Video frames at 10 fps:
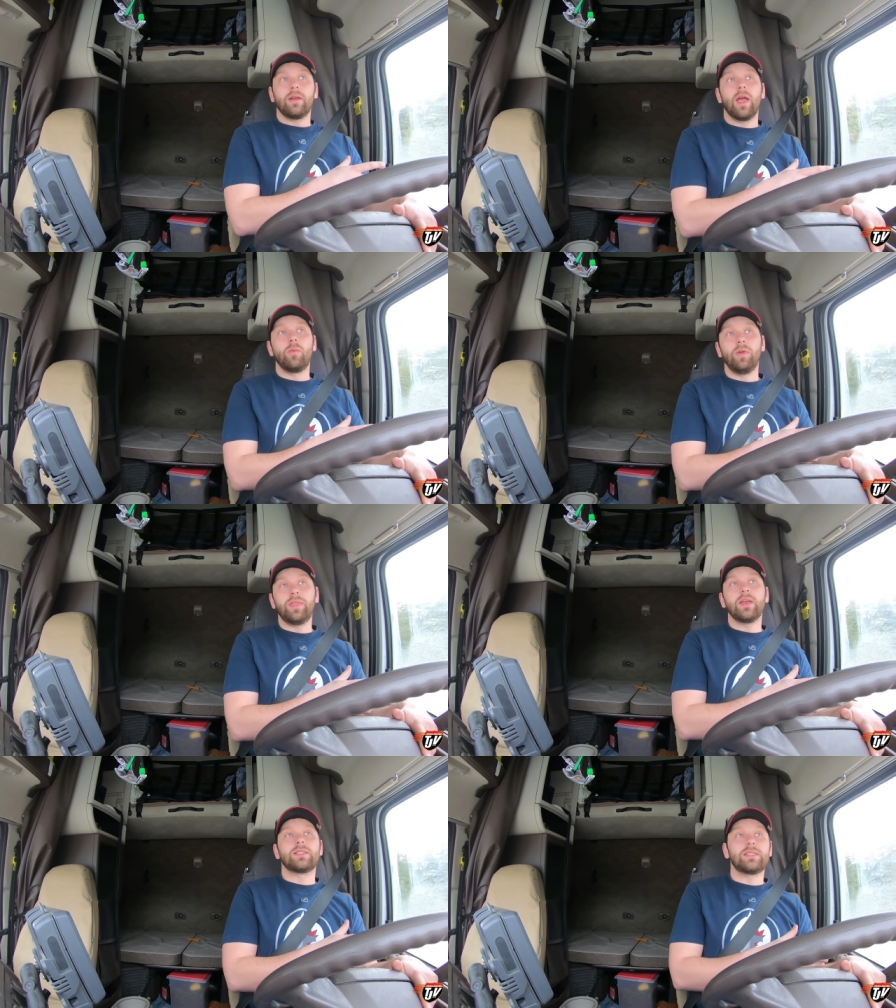And what
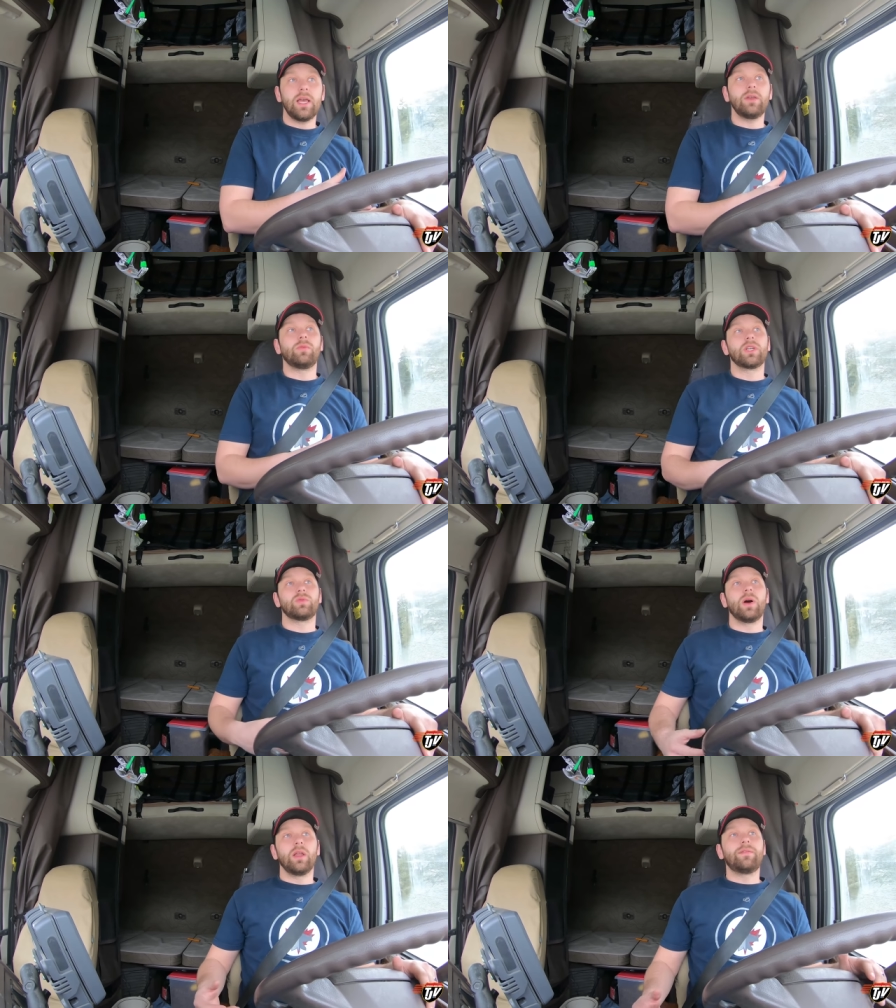they had said was,
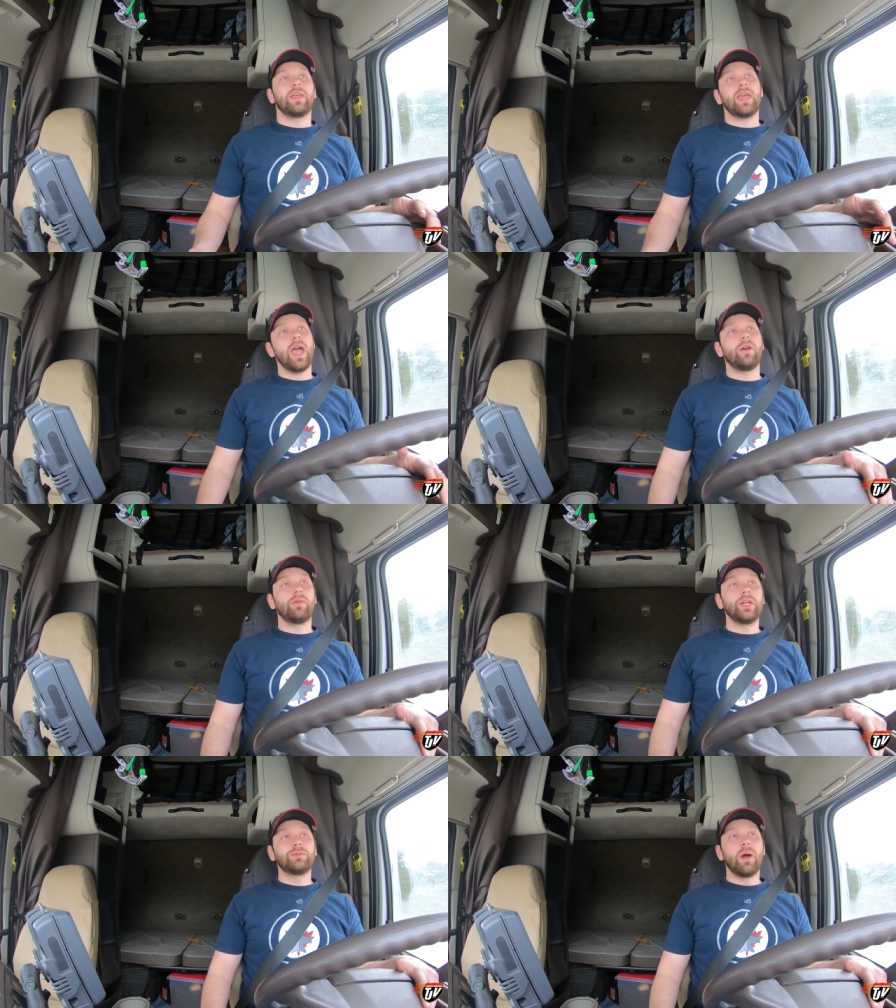well, if they can't
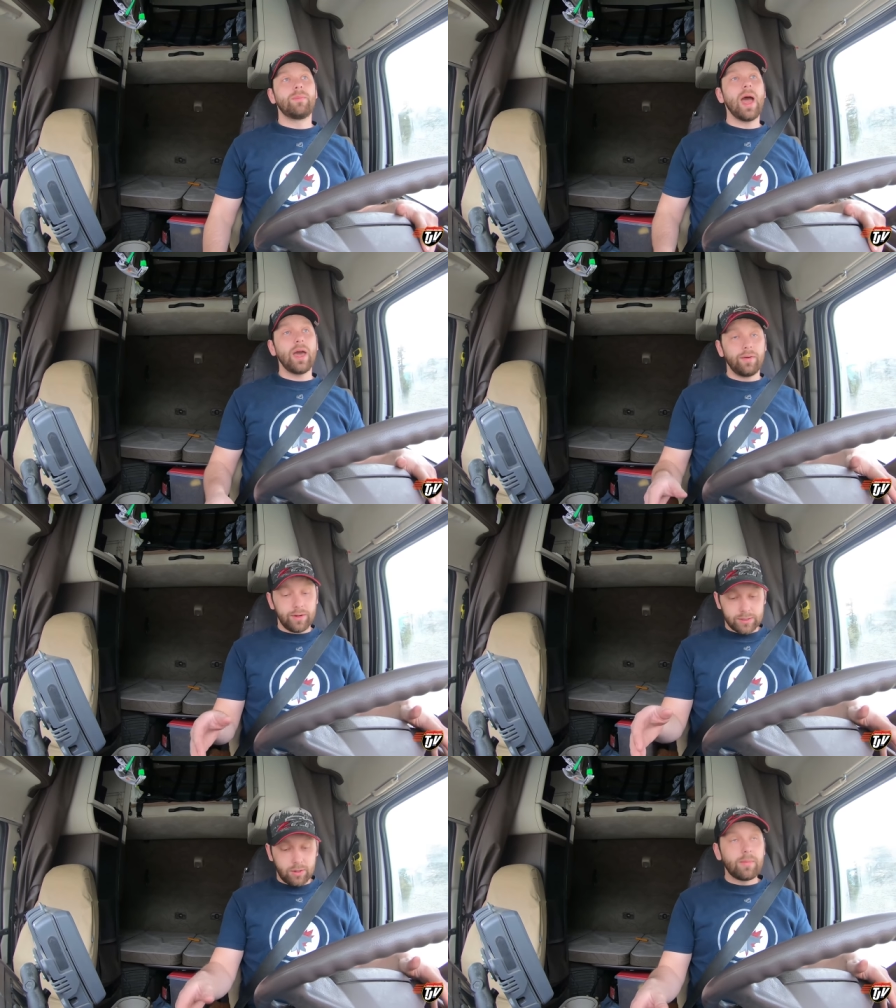reach my
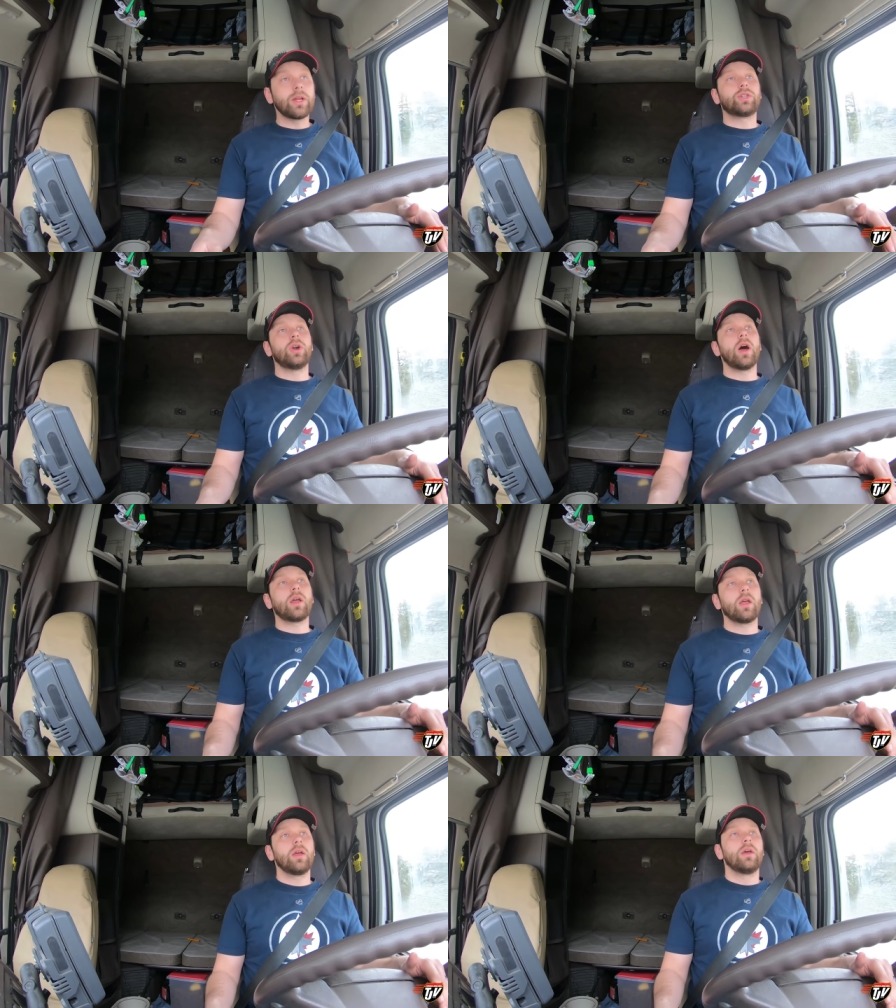batteries on my truck
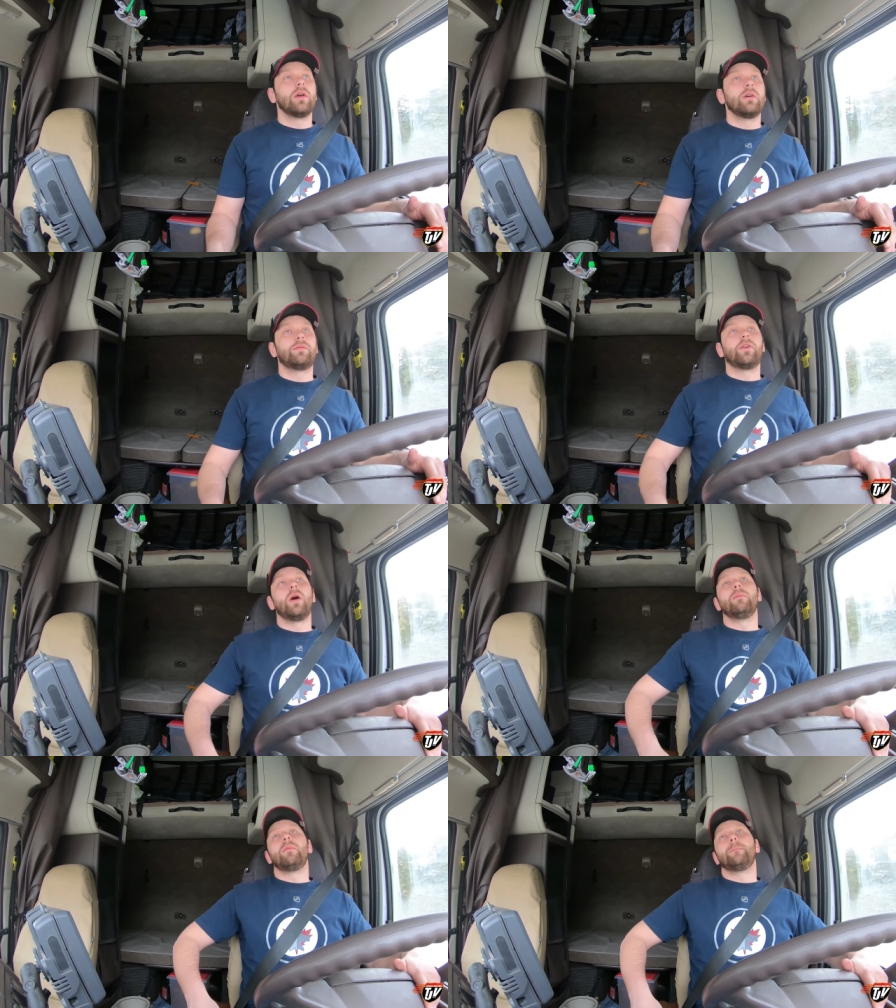
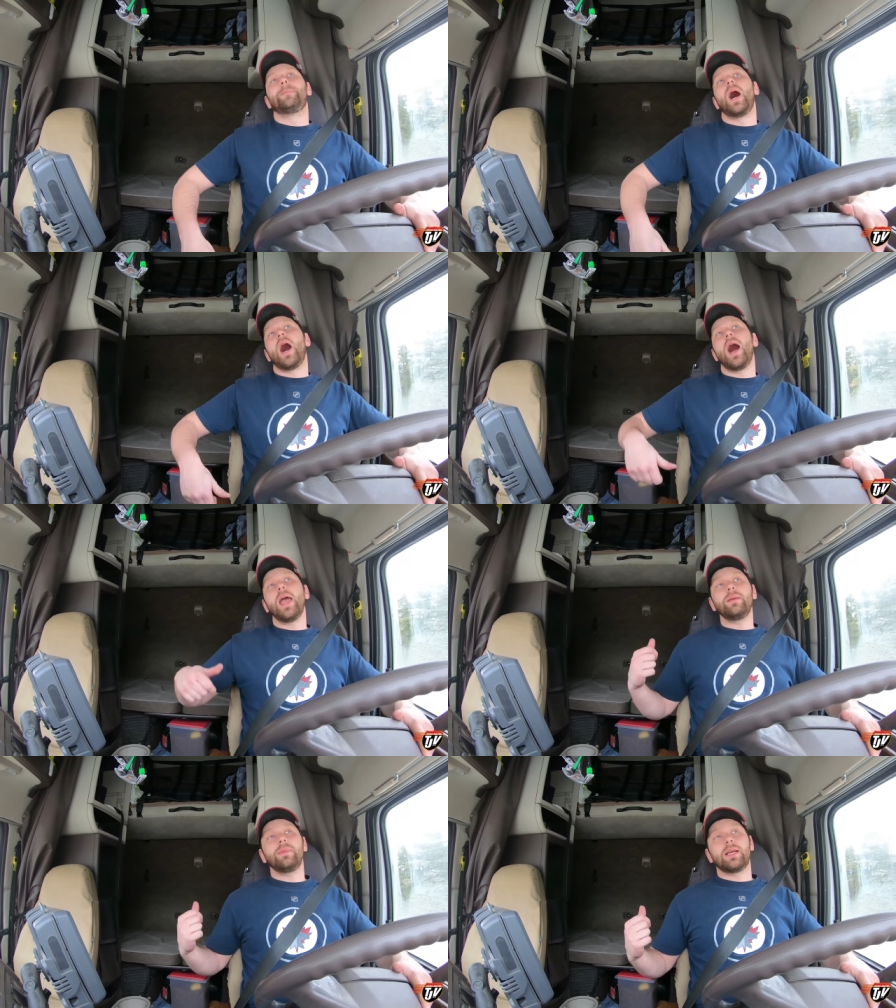from
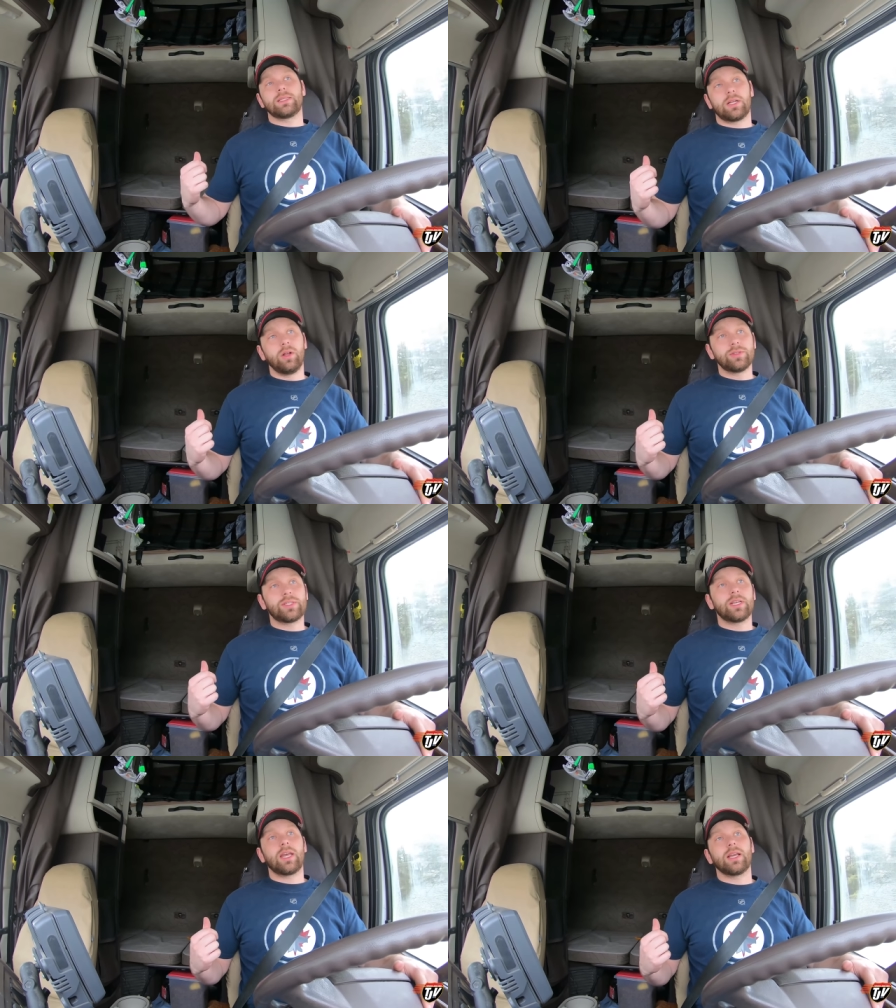behind me, because the
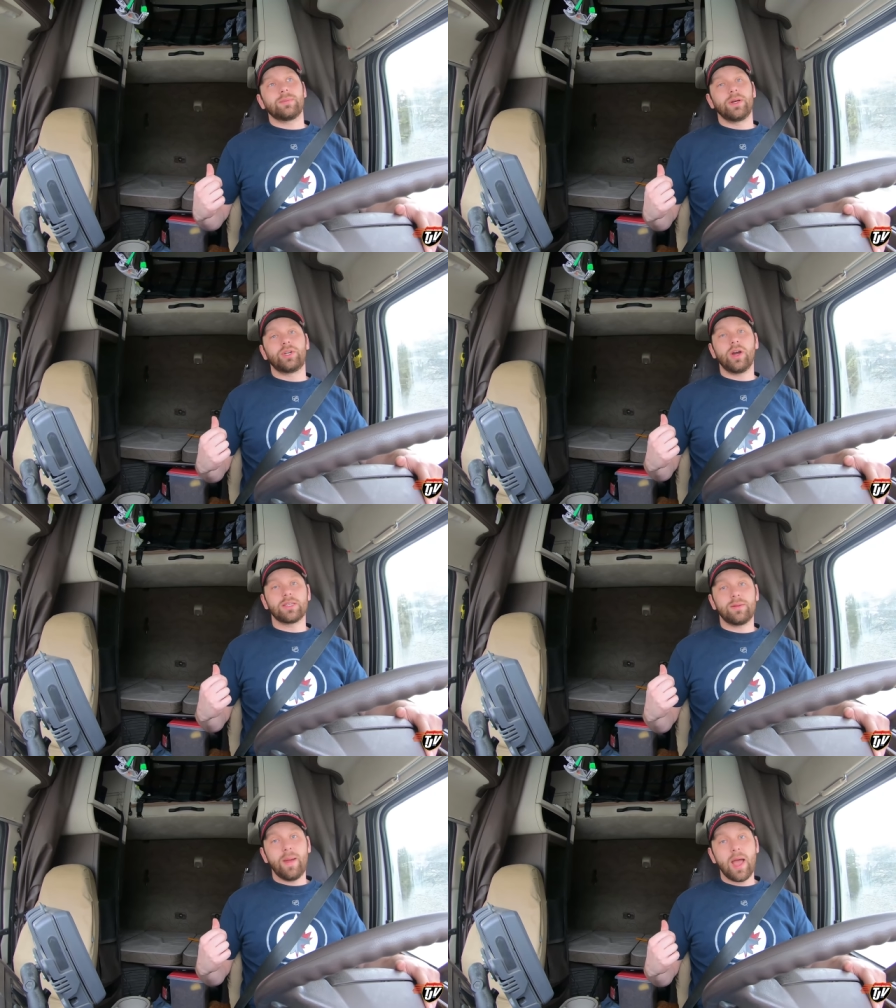closest they could get to my truck
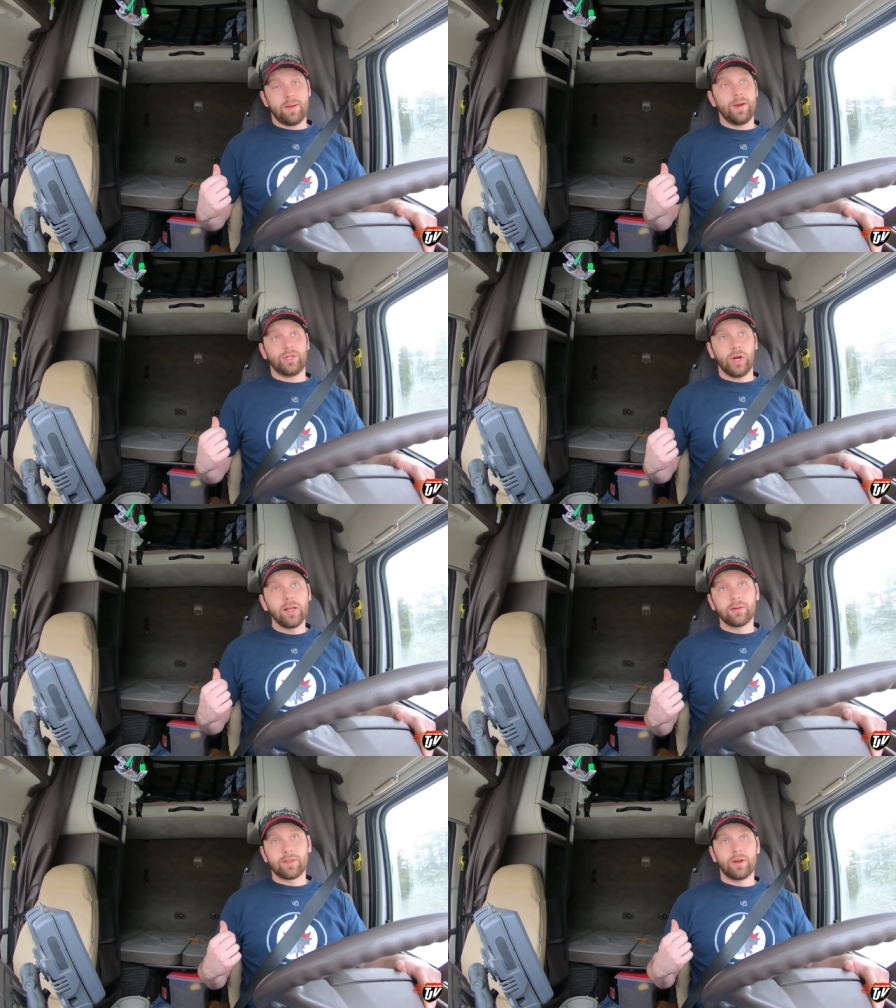is the back of my
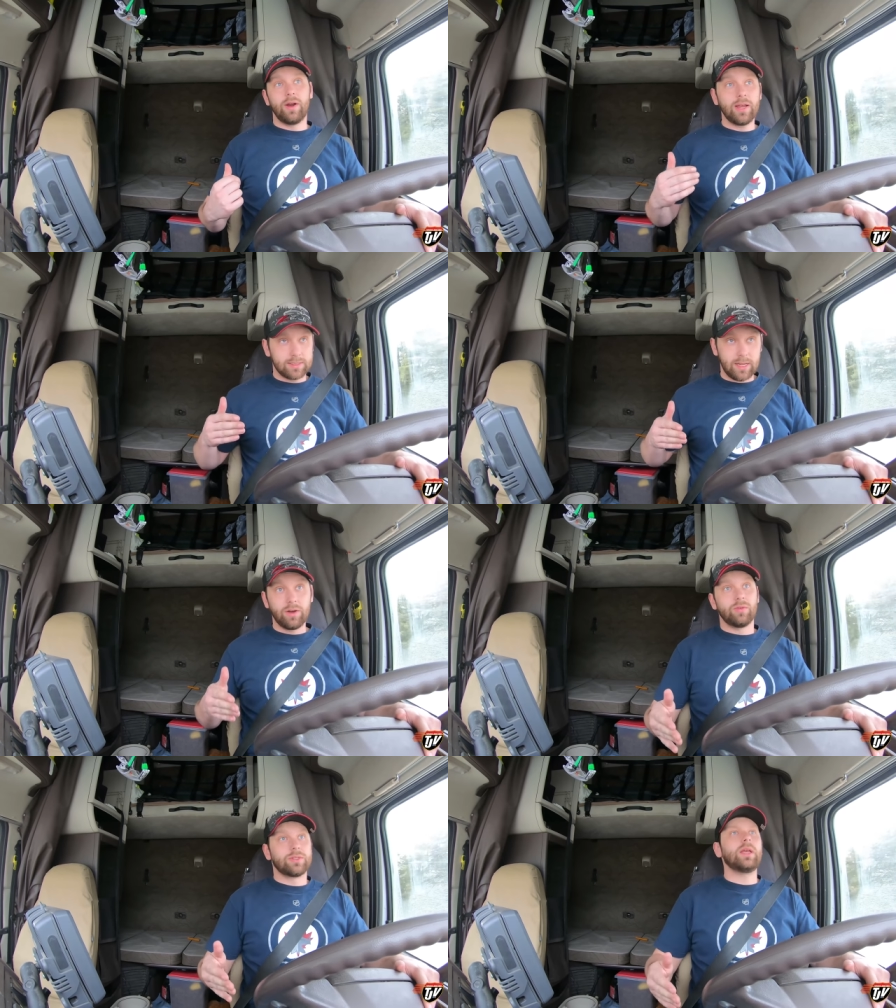trailer then, right? Because I
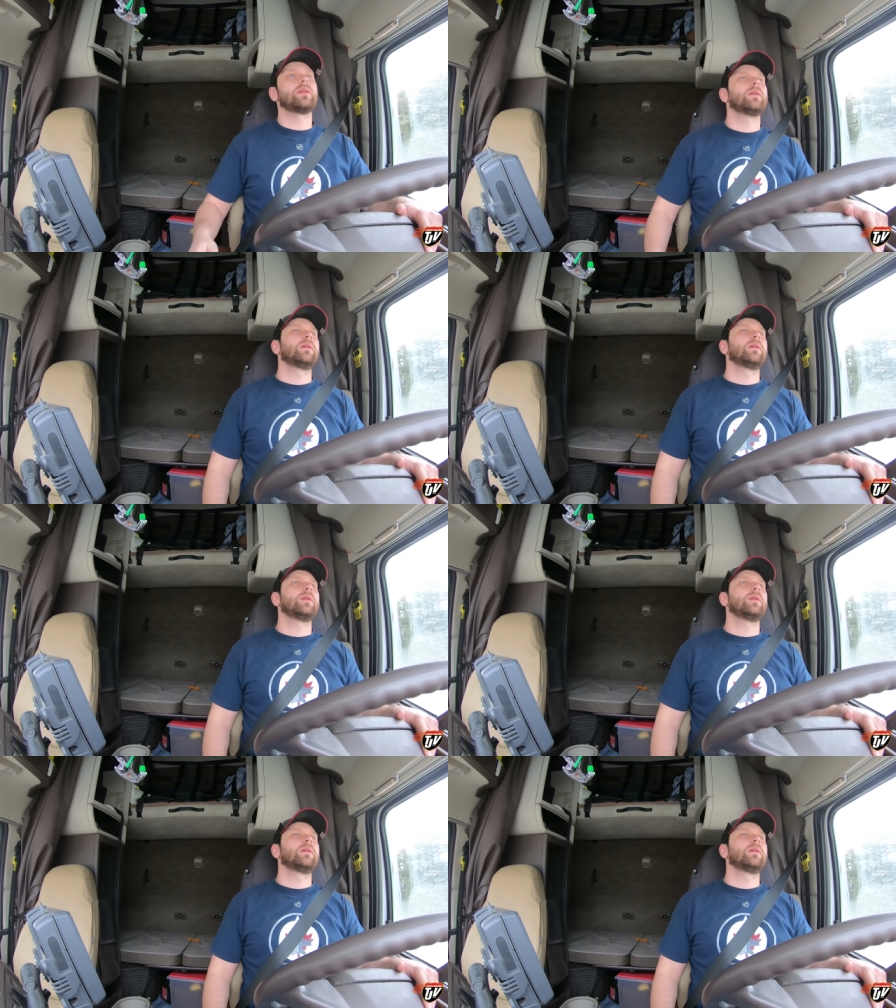nosed in.